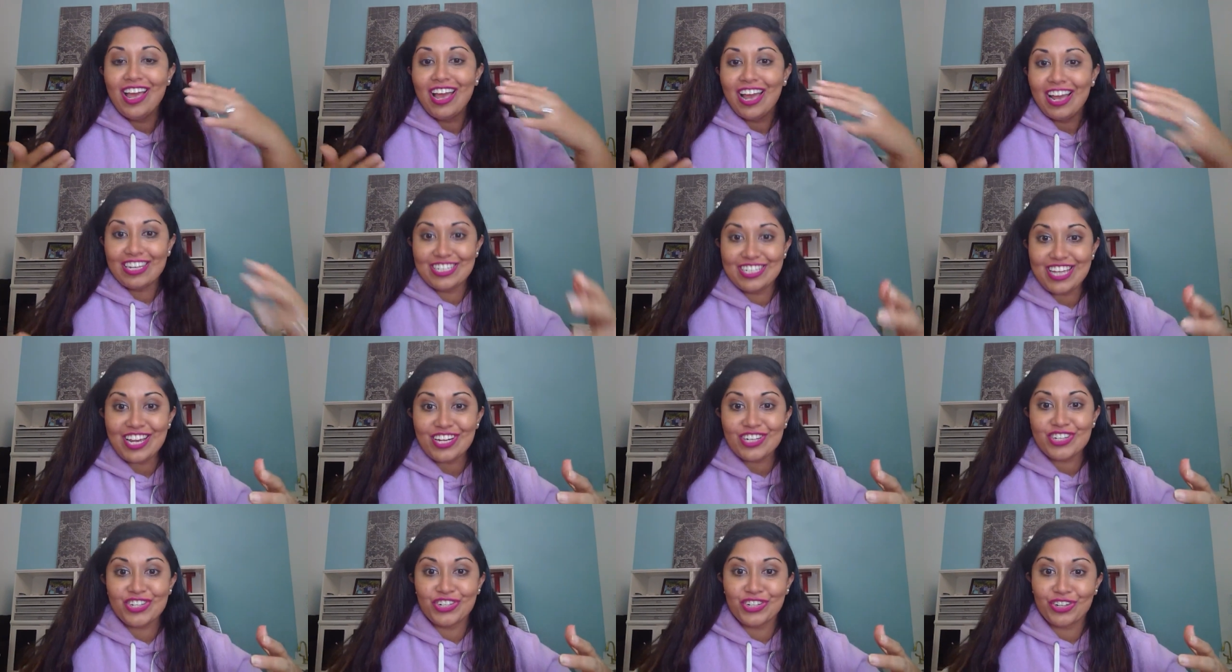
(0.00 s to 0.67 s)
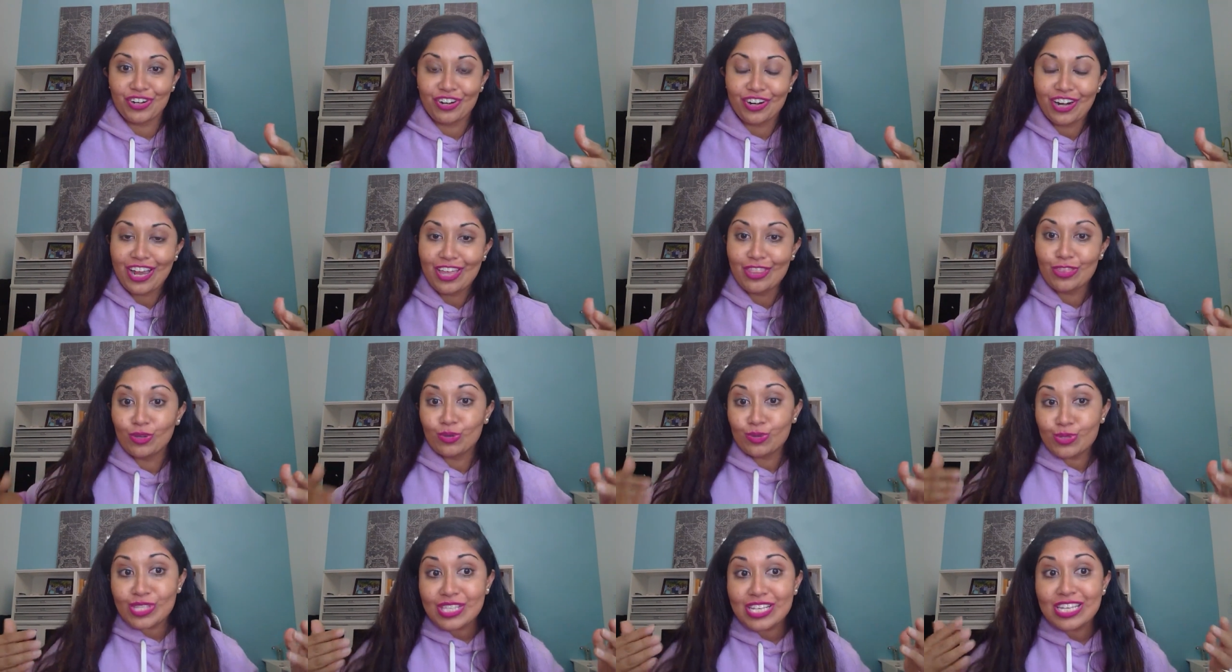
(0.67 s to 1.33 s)
and texture and
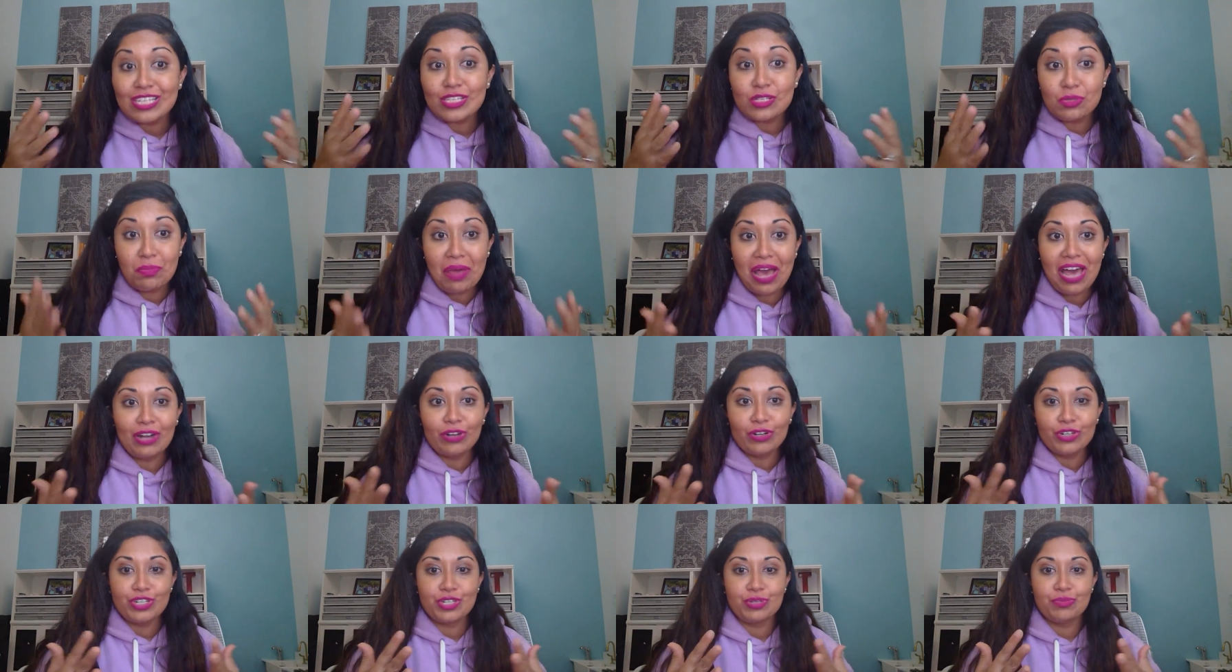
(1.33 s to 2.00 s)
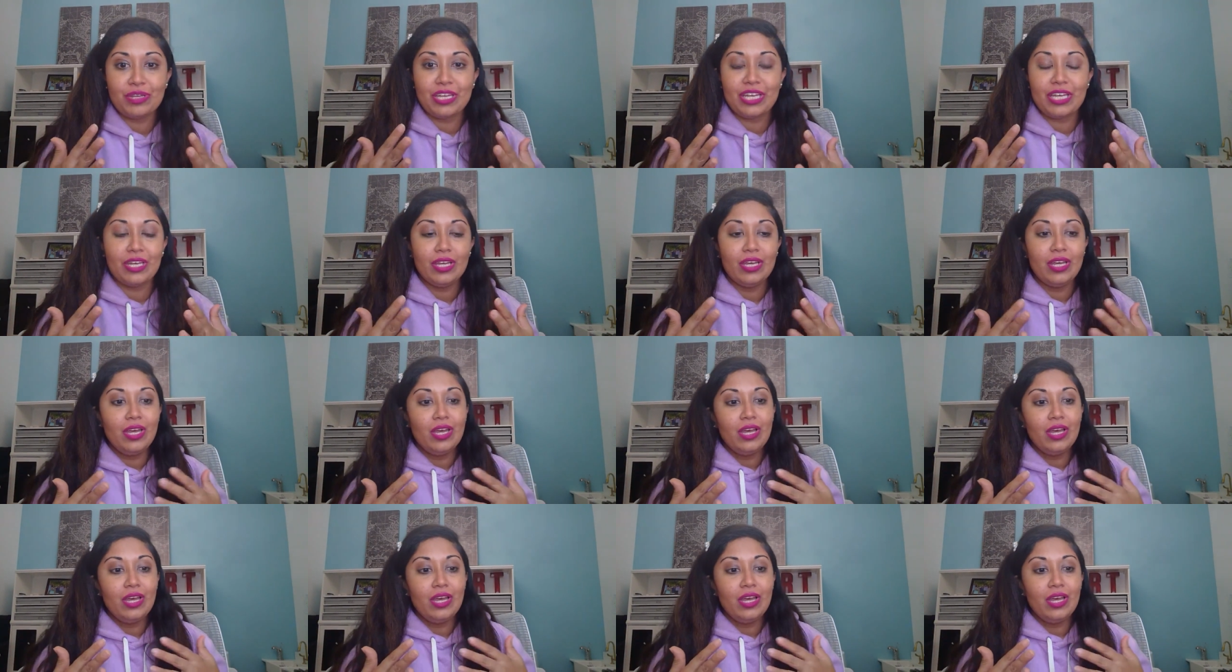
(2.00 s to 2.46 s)
those things matter to me.